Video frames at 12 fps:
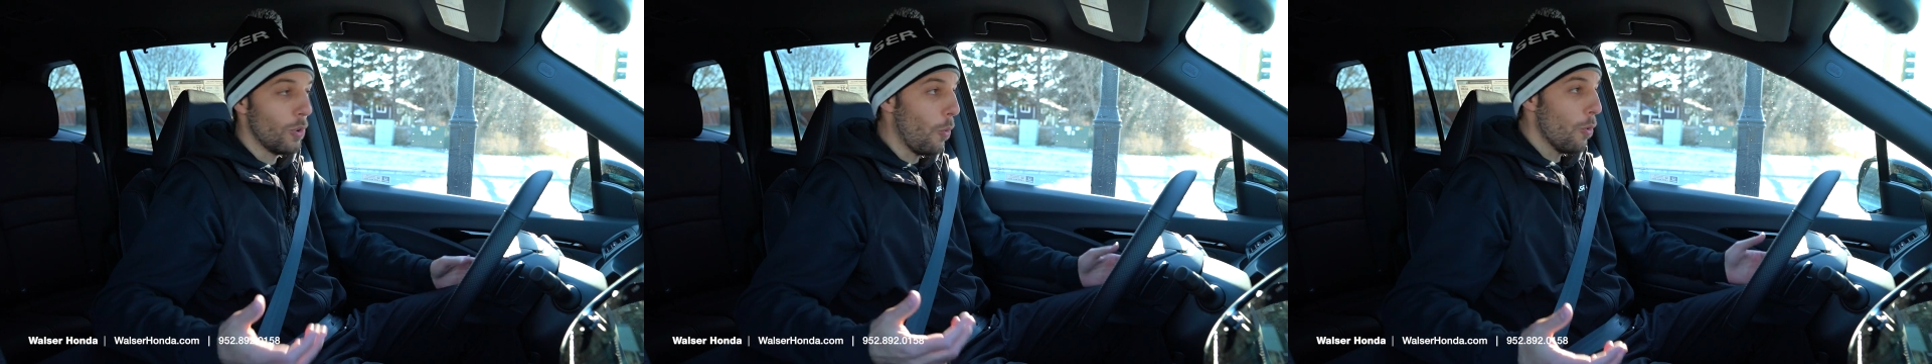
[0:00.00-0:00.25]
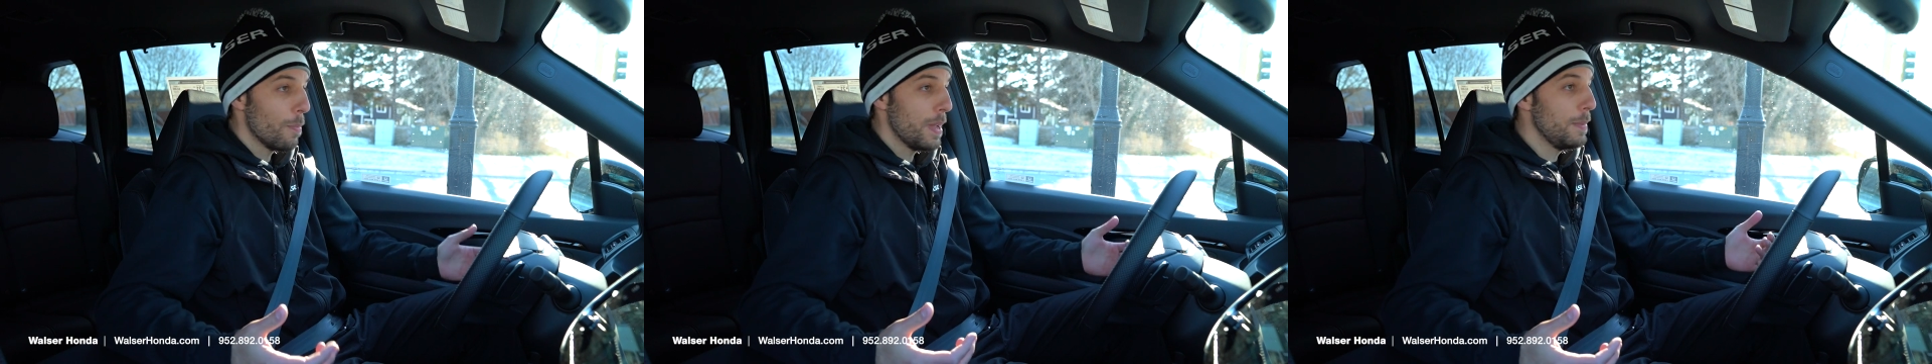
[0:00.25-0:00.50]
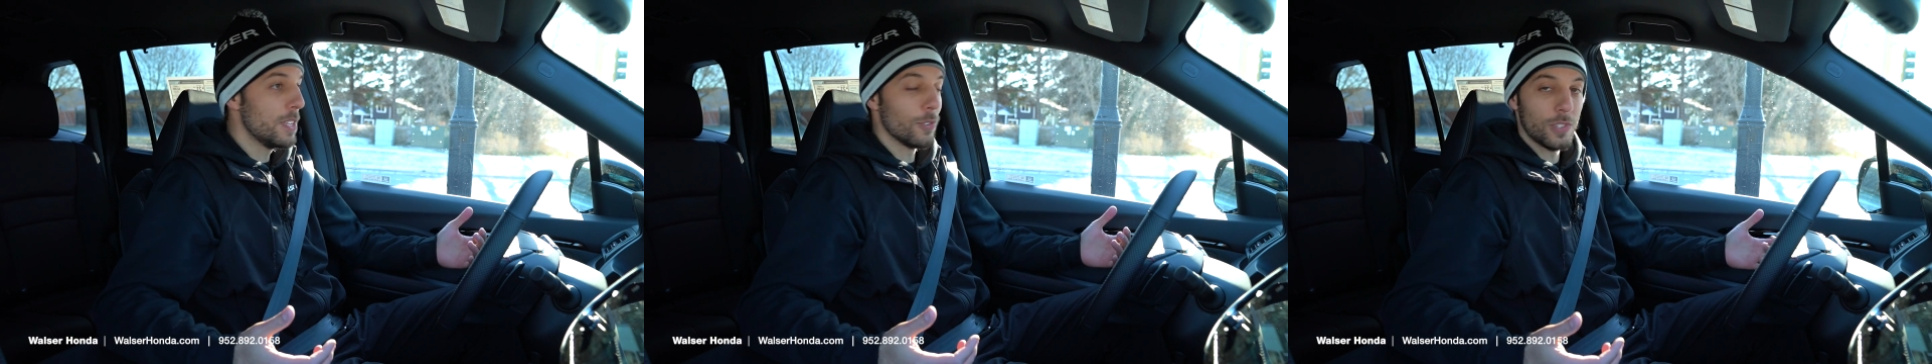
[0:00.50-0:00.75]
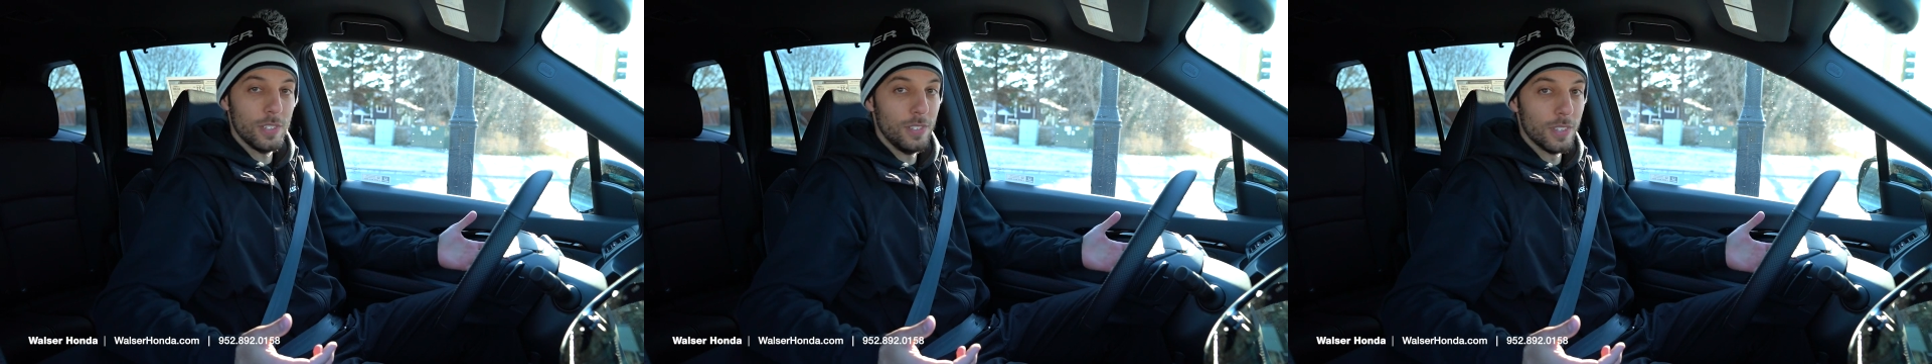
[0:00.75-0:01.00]
or maybe they're
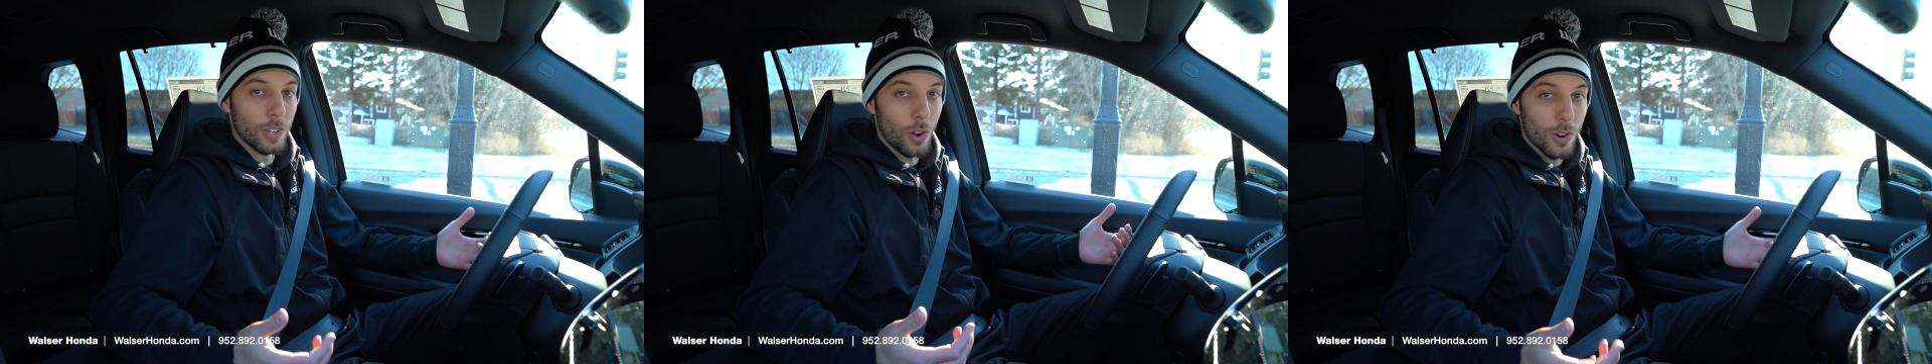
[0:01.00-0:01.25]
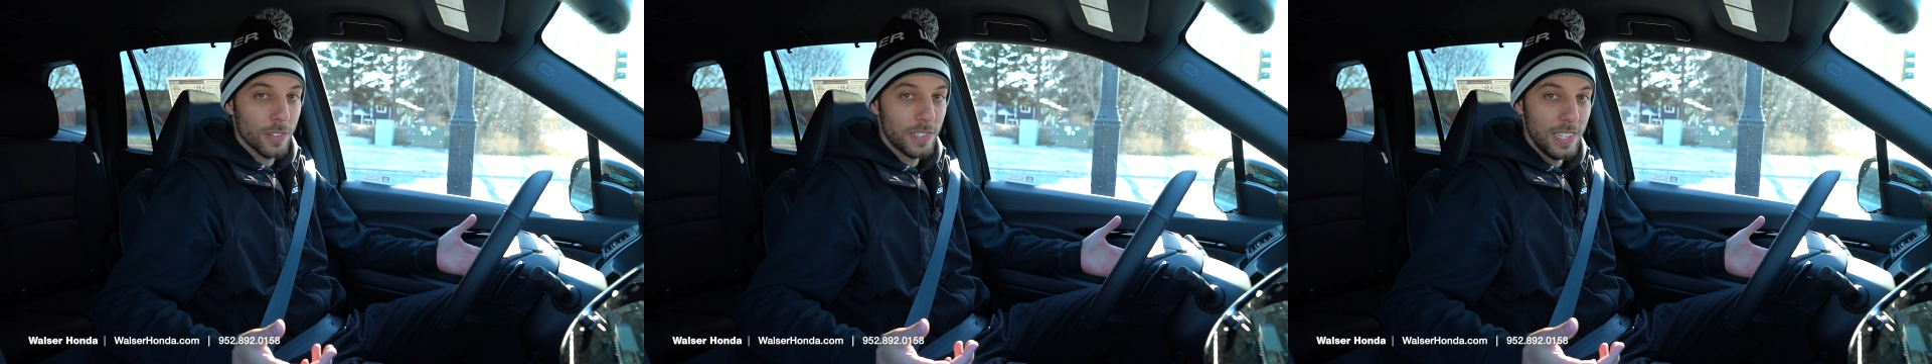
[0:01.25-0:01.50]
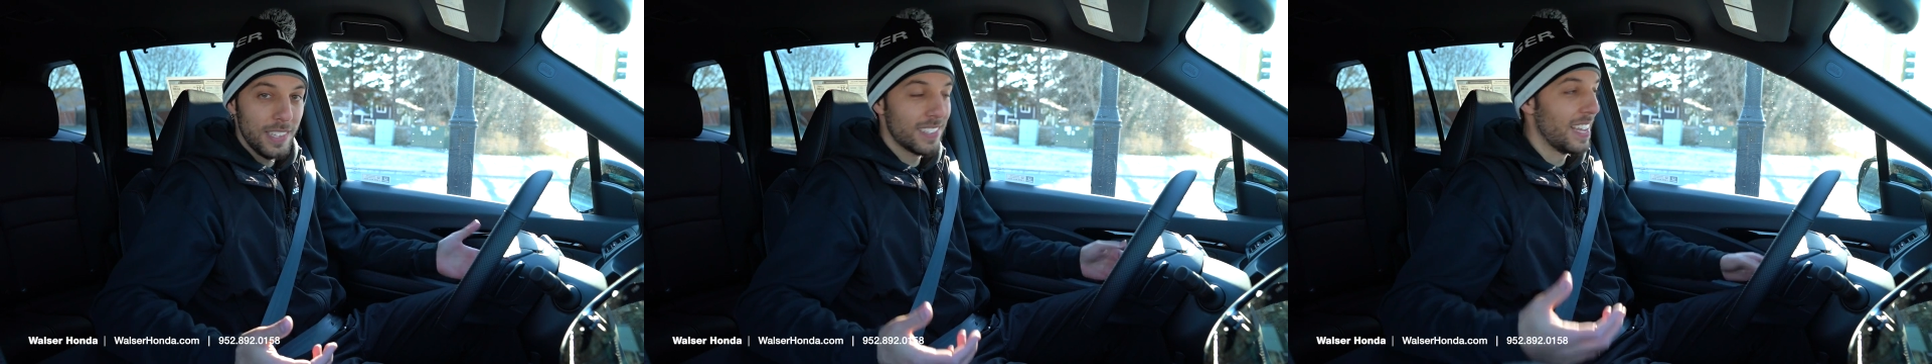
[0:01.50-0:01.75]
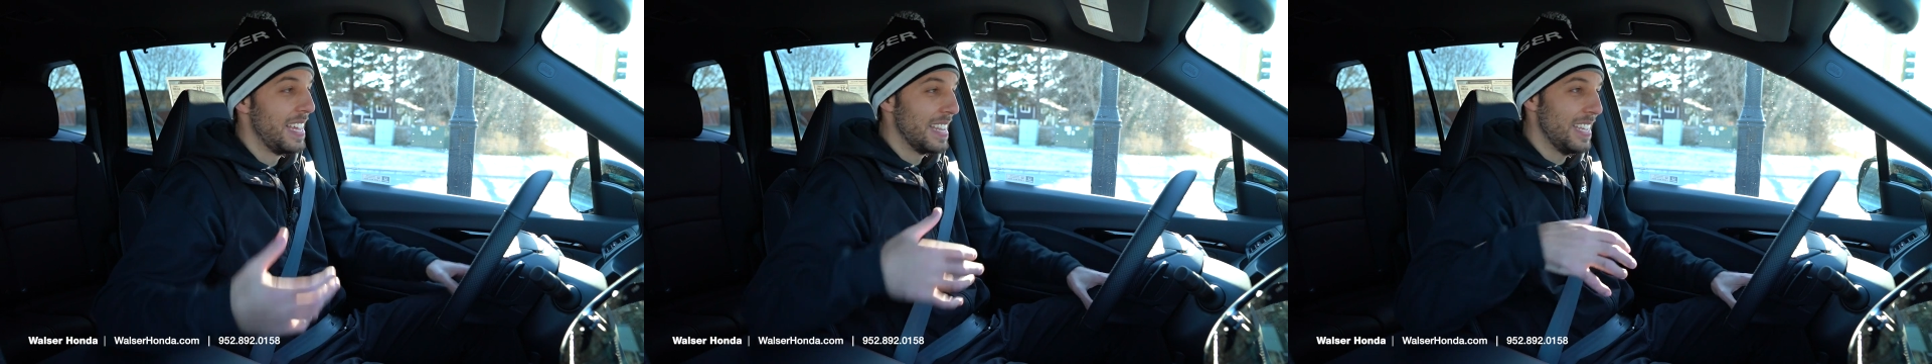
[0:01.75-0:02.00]
still in the car seats,
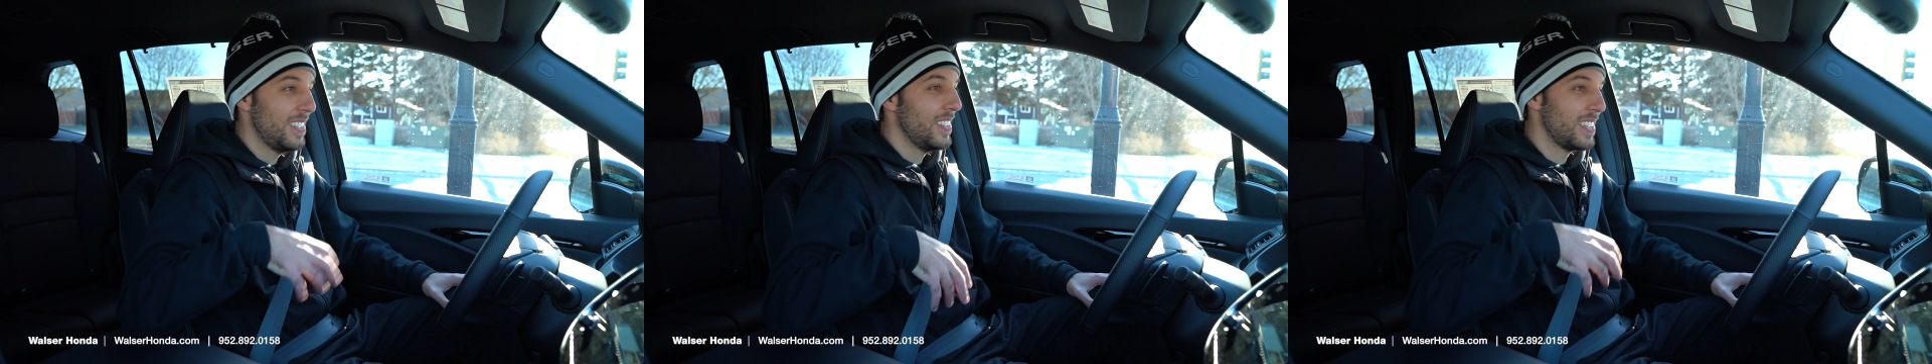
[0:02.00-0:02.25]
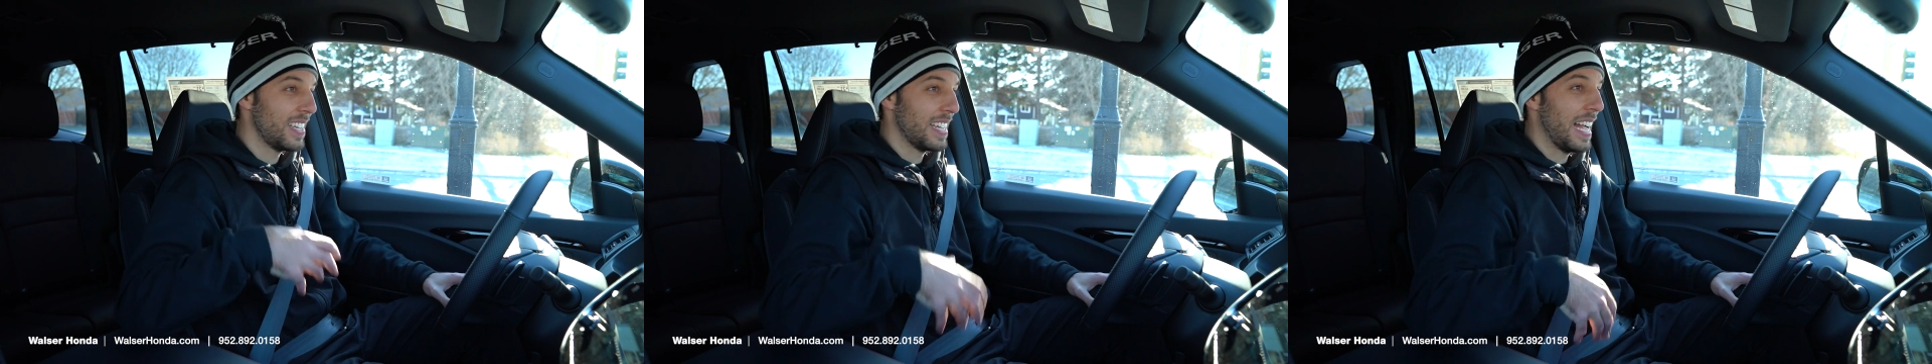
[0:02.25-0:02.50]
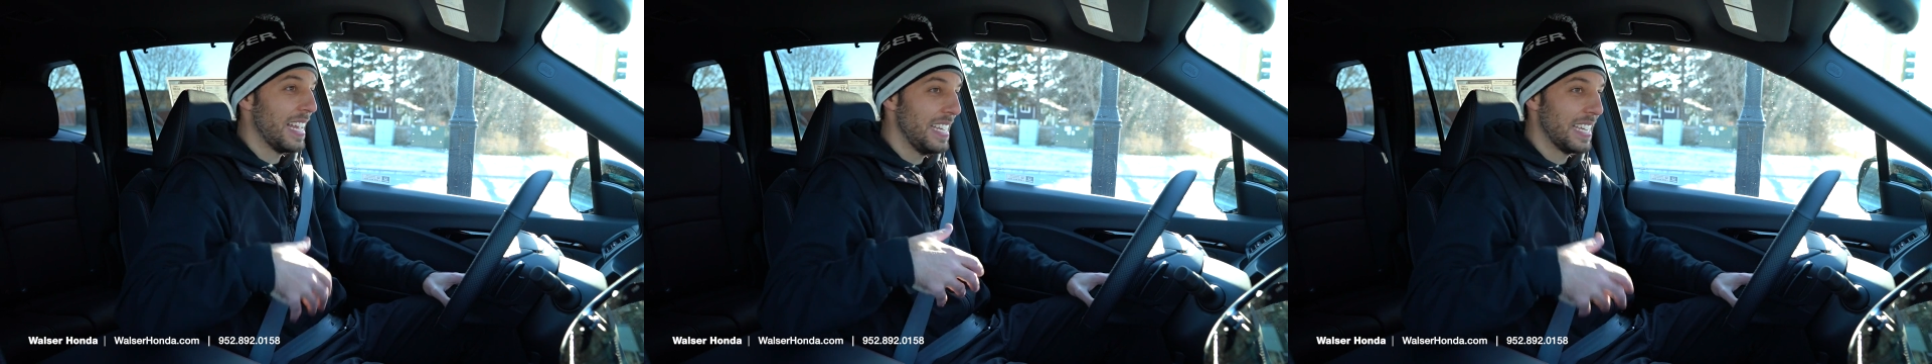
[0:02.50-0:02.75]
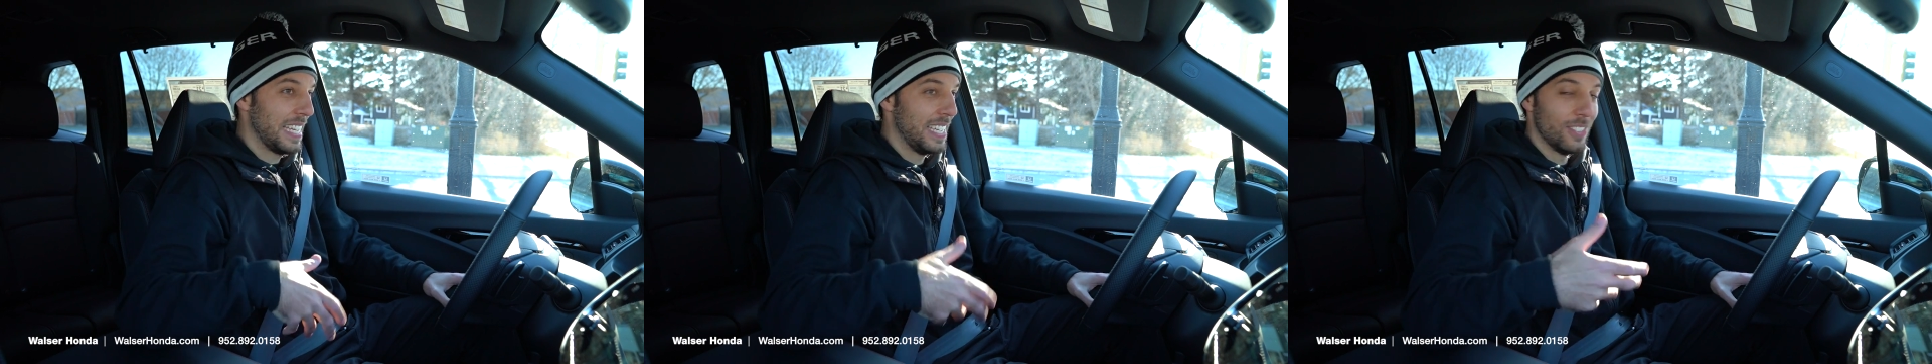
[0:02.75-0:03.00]
this is kind of